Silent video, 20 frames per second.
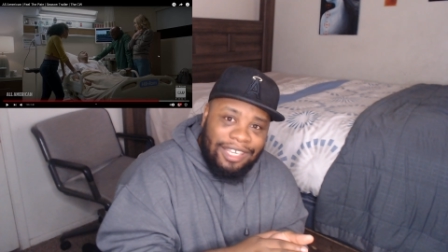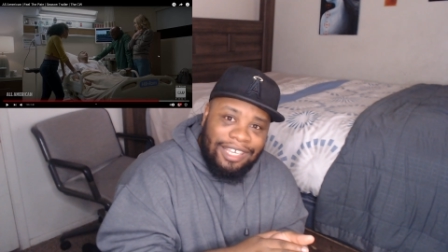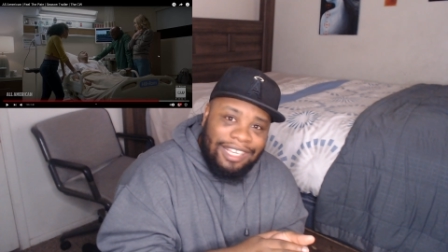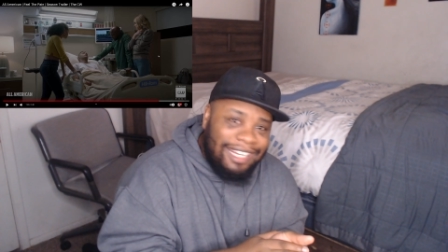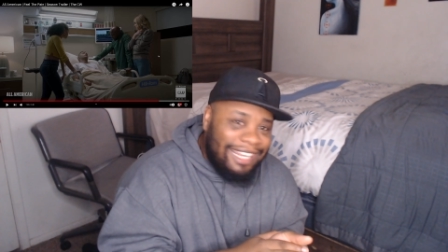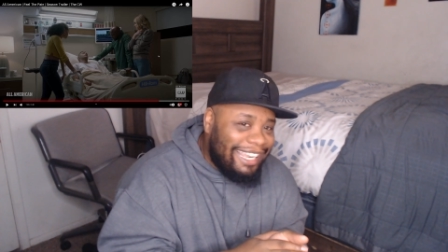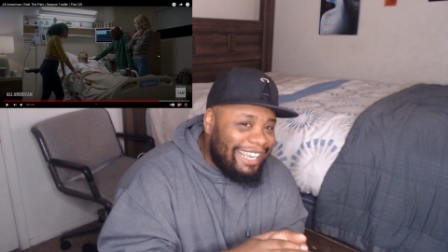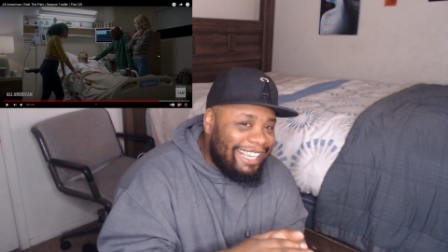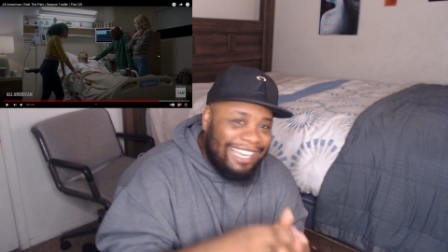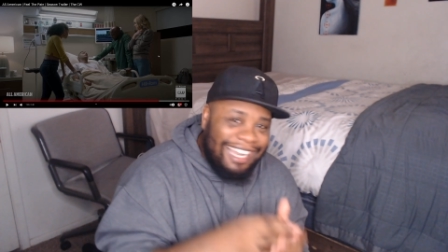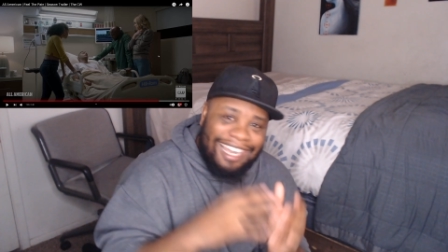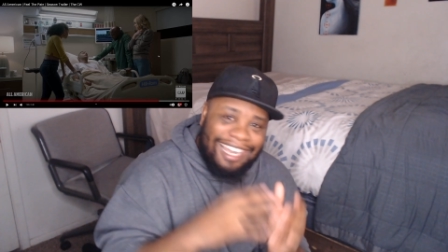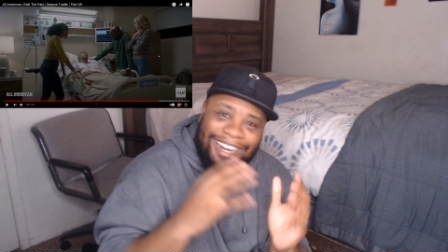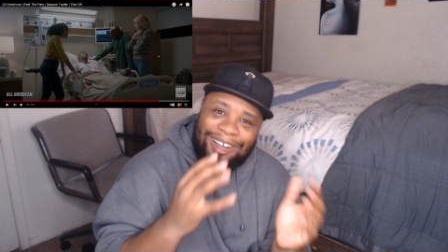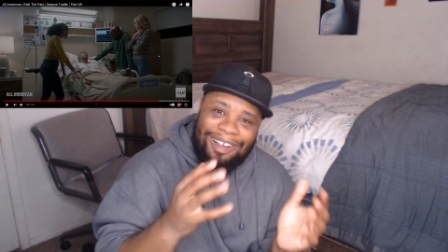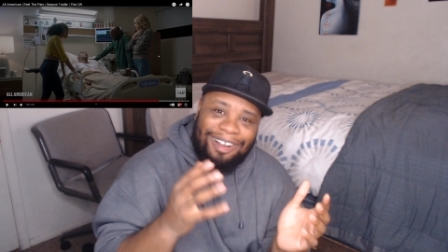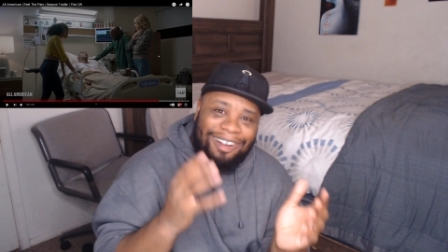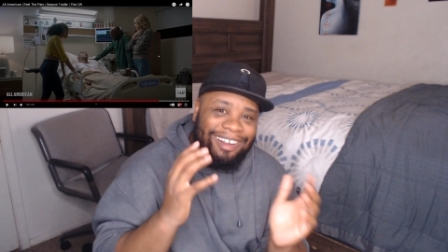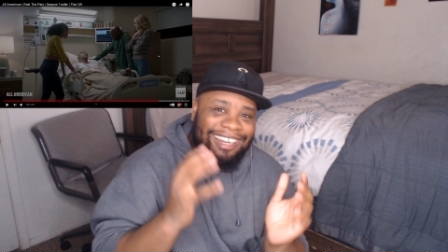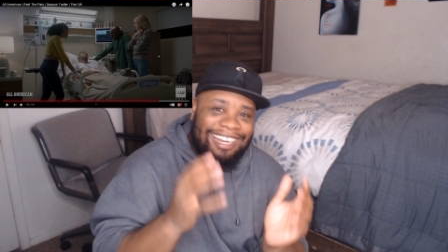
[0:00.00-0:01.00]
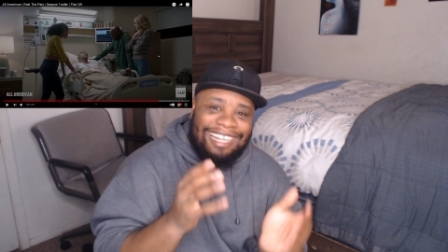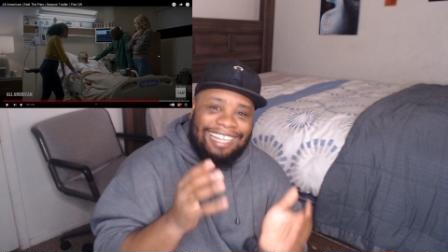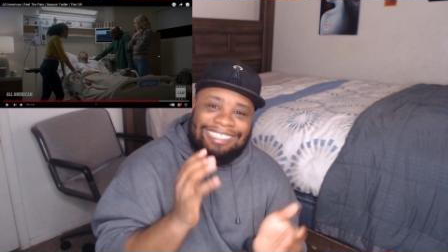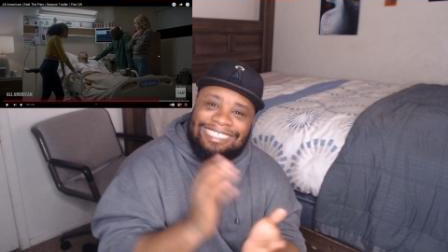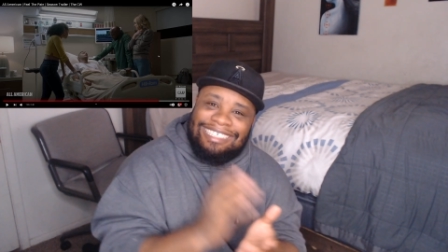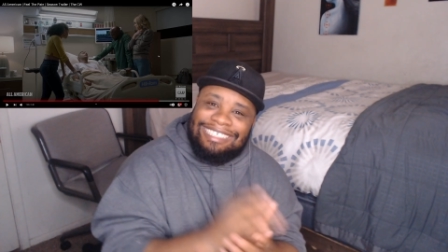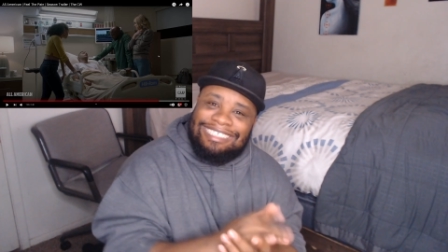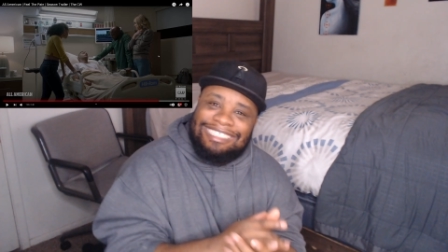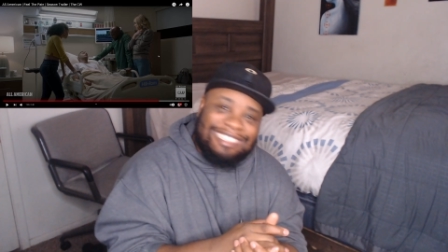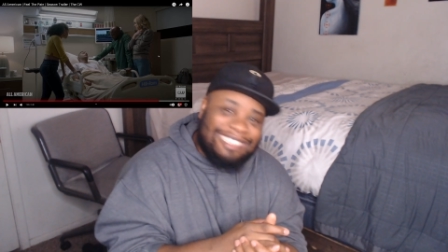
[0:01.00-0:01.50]
they got all at
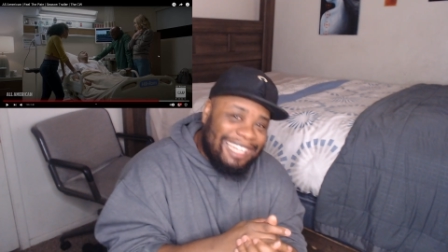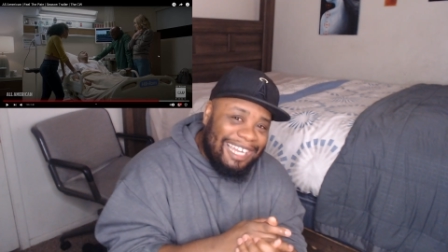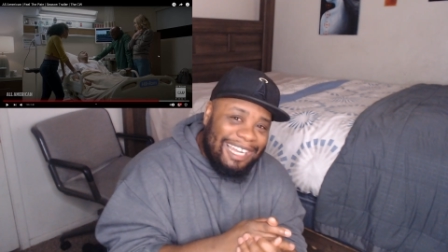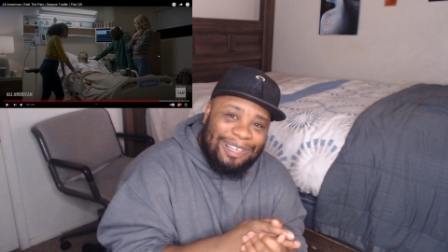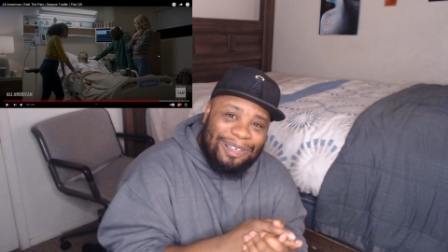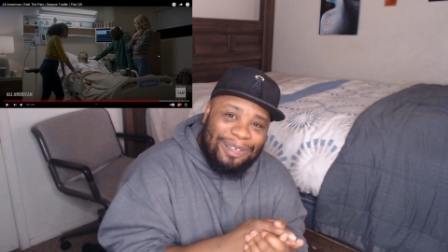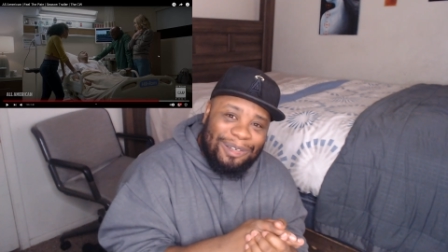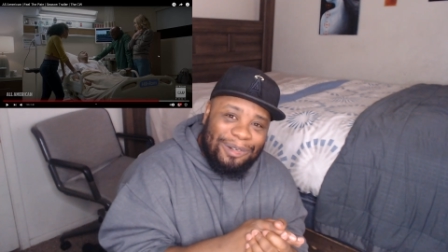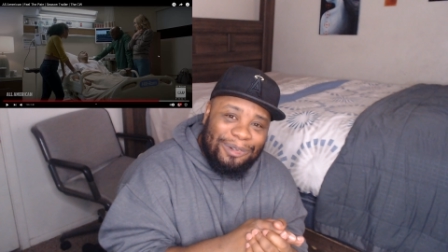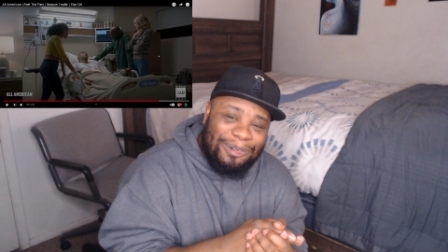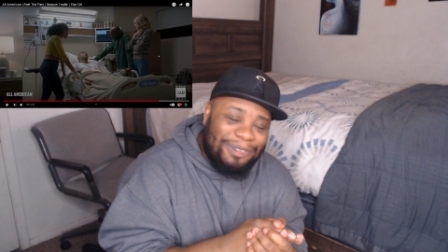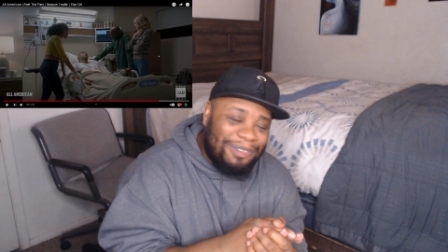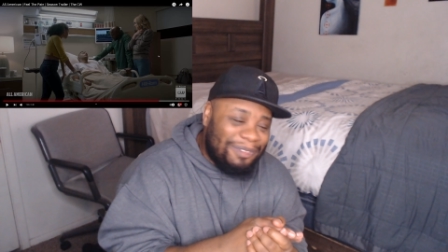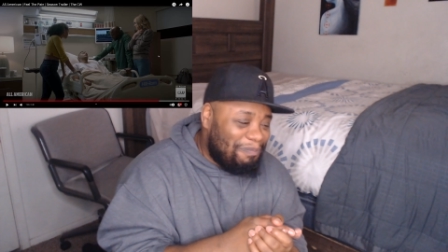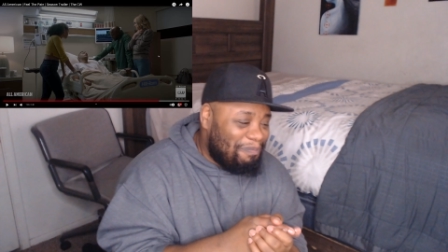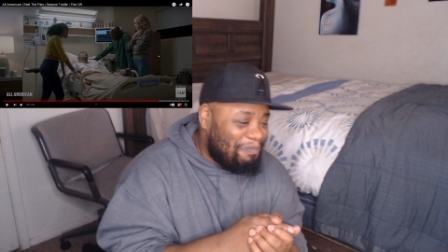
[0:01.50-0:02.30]
the juggle.